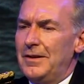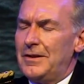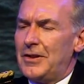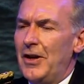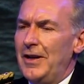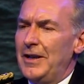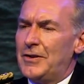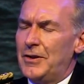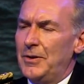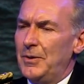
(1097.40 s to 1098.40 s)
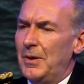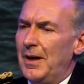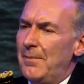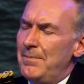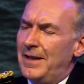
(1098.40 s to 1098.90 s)
turning to
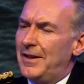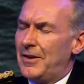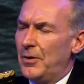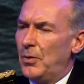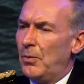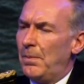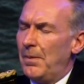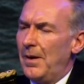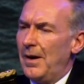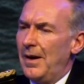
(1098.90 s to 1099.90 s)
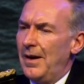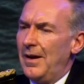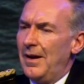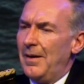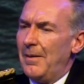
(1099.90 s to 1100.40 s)
mythical
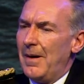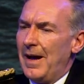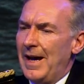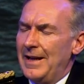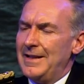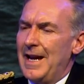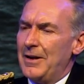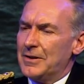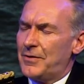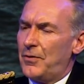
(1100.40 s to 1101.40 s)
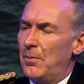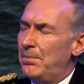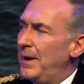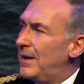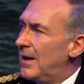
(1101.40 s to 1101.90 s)
handouts from
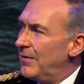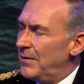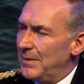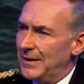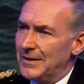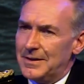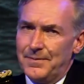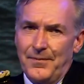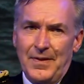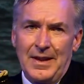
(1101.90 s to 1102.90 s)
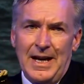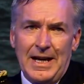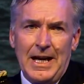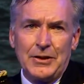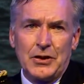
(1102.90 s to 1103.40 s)
big government. That
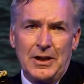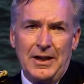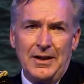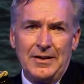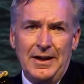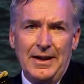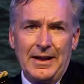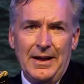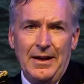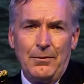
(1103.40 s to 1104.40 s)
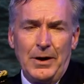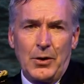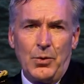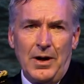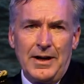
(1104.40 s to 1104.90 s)
actually, I think,
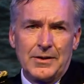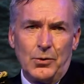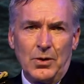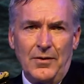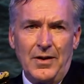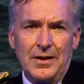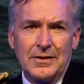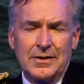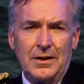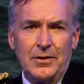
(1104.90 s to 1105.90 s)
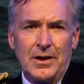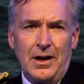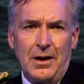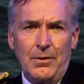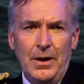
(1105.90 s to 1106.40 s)
requires all of us to look at
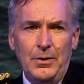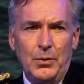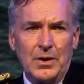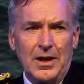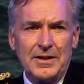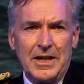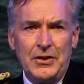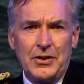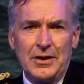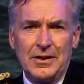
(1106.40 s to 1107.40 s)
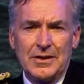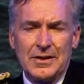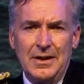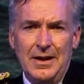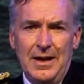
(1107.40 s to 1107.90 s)
our own
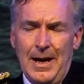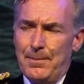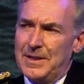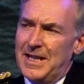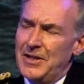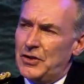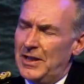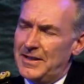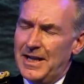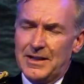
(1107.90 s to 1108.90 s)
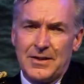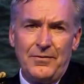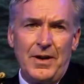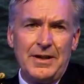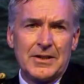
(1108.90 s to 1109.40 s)
organizations and potentially take some
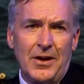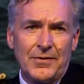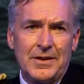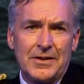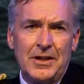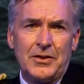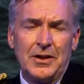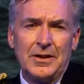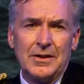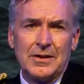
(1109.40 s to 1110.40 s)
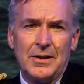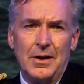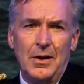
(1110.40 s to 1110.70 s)
very tough decisions